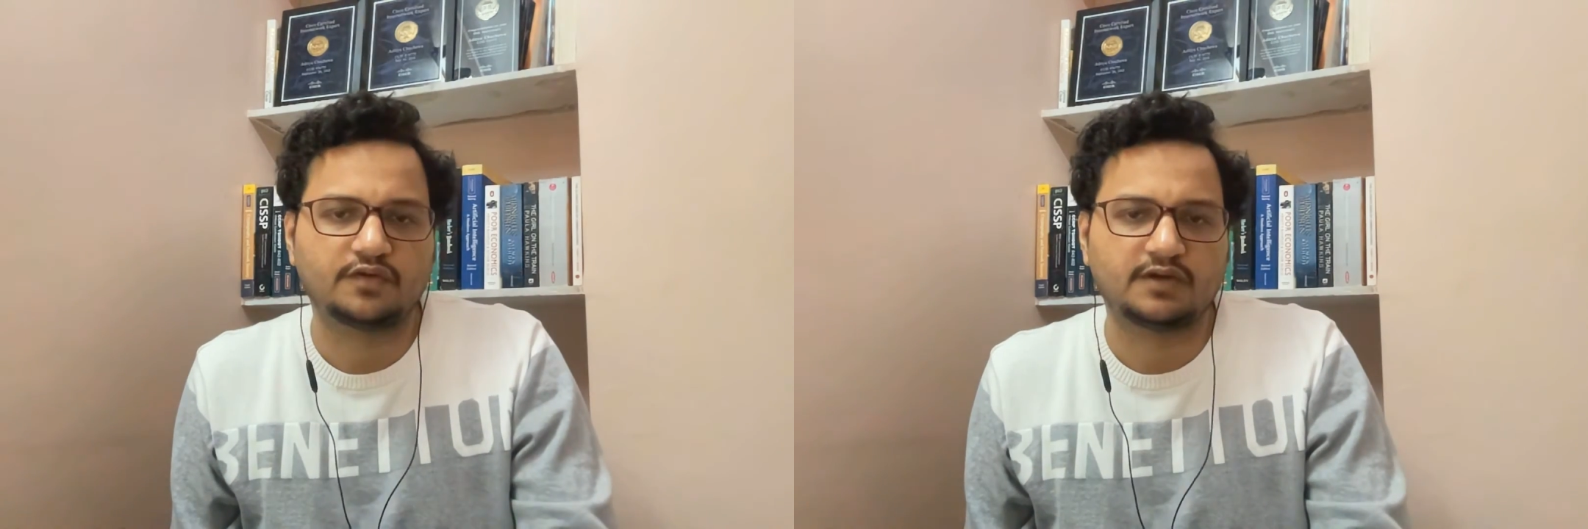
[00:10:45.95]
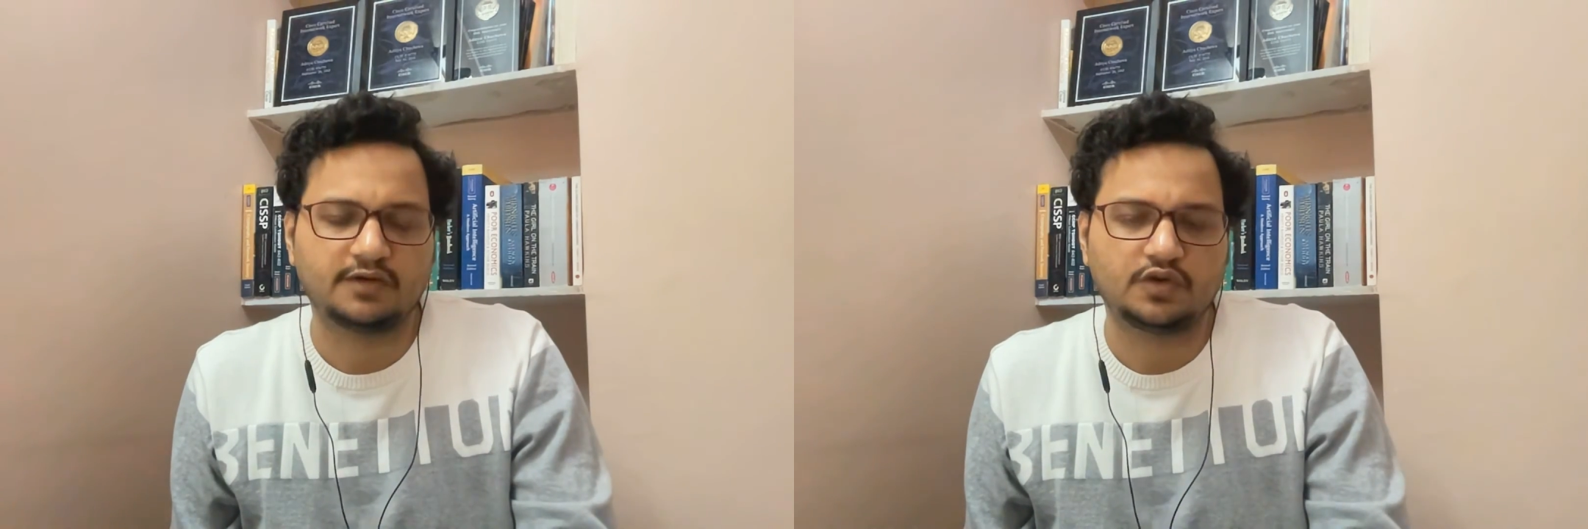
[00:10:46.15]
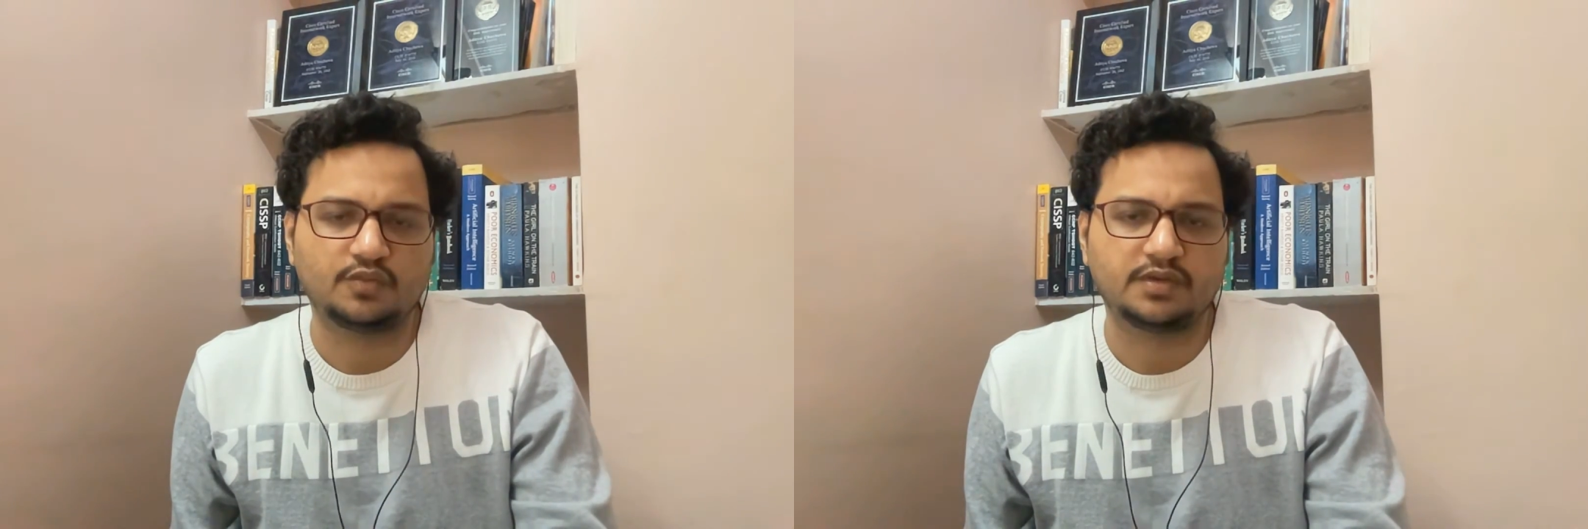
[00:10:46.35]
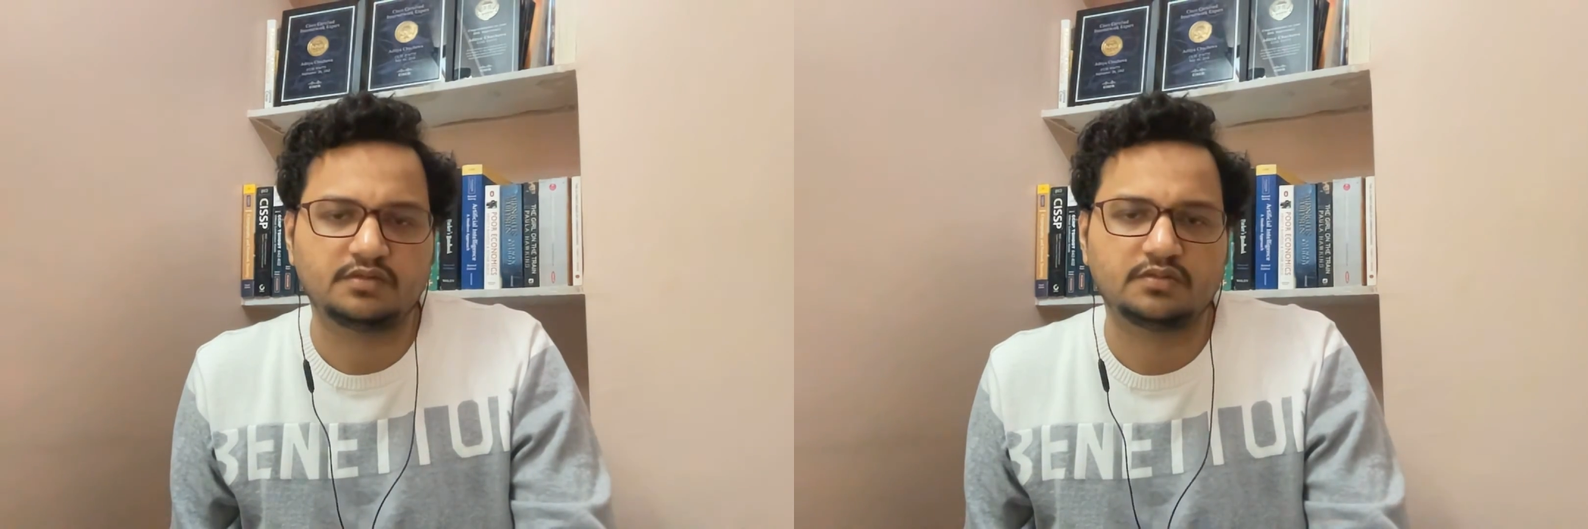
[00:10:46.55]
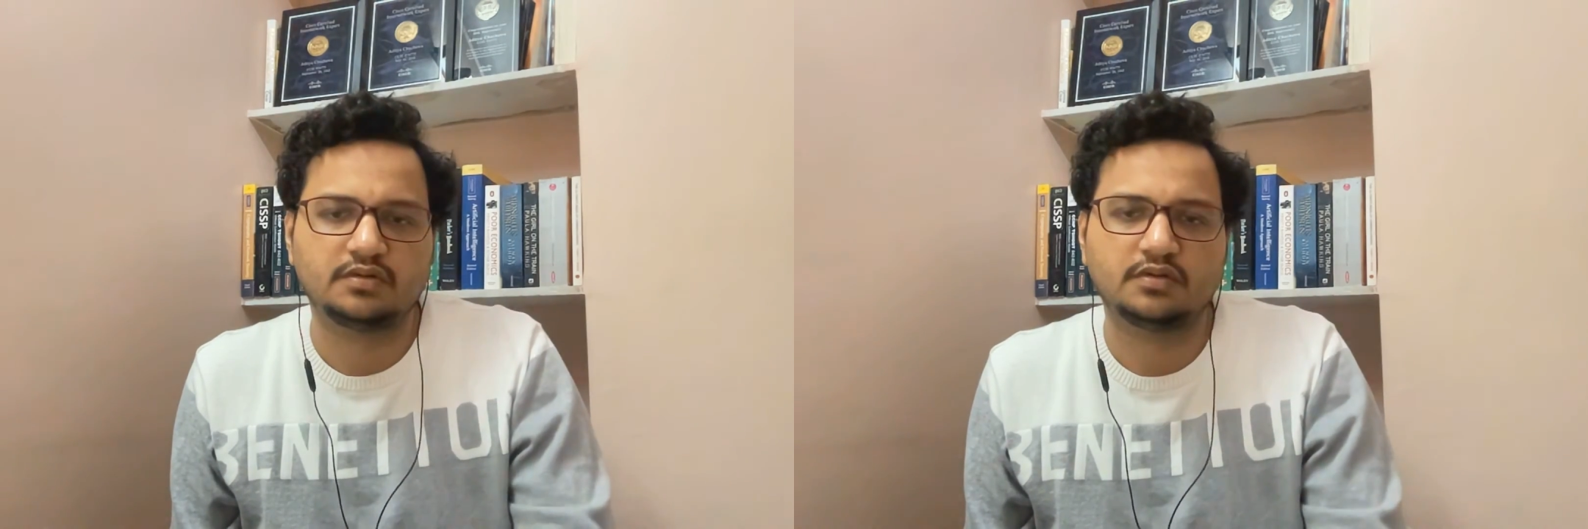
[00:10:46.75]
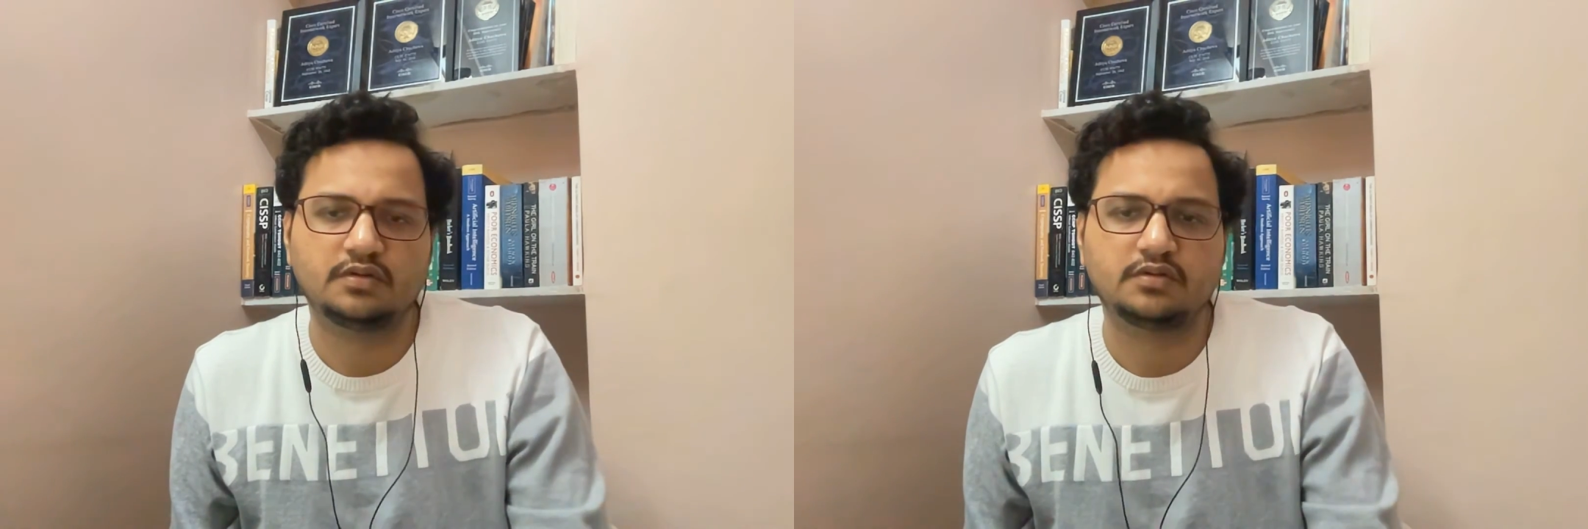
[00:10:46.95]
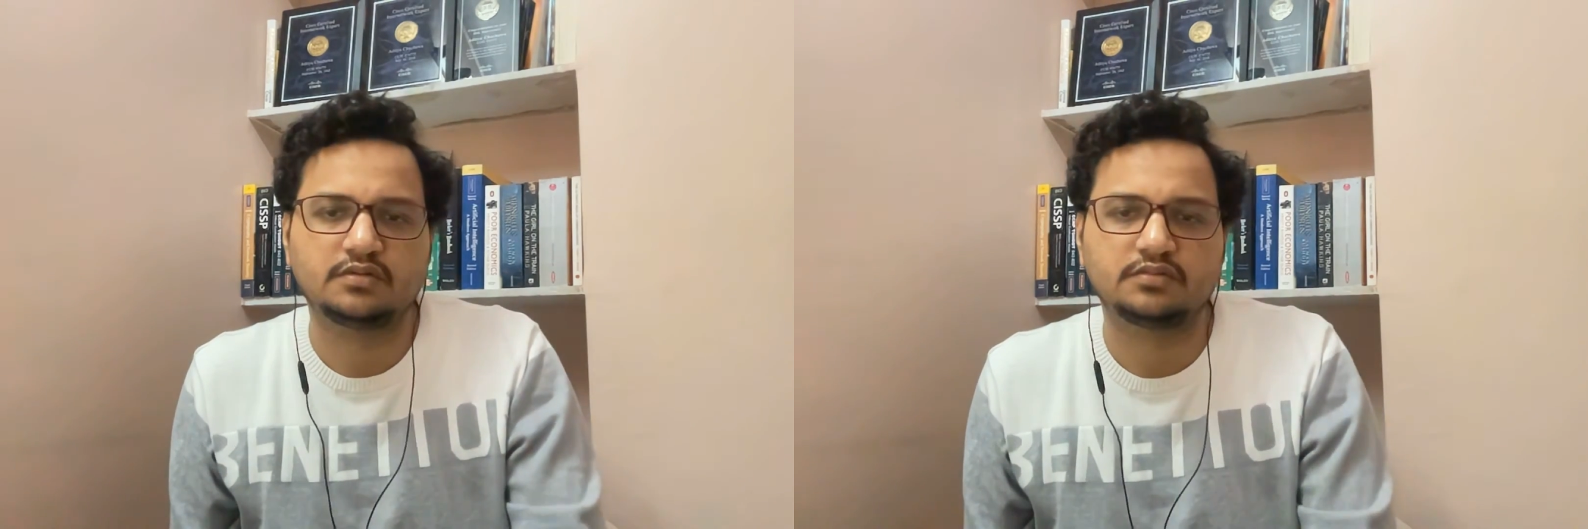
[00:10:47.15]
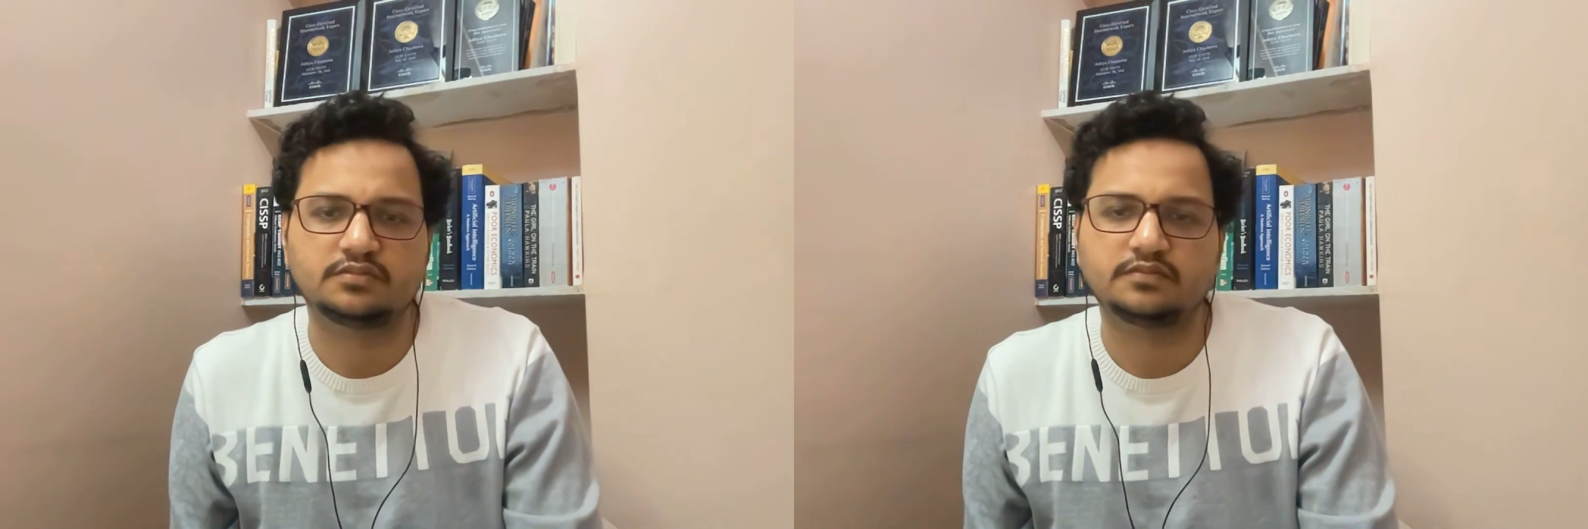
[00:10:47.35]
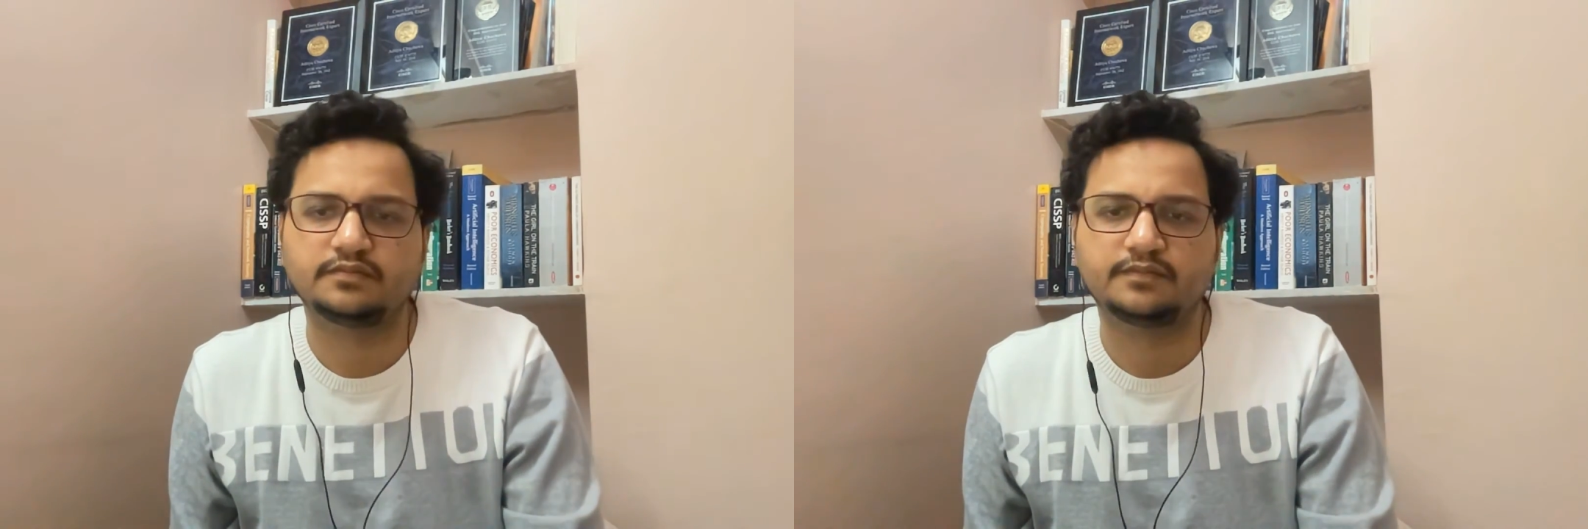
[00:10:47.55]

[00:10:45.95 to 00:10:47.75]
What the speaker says: every domain. Mm.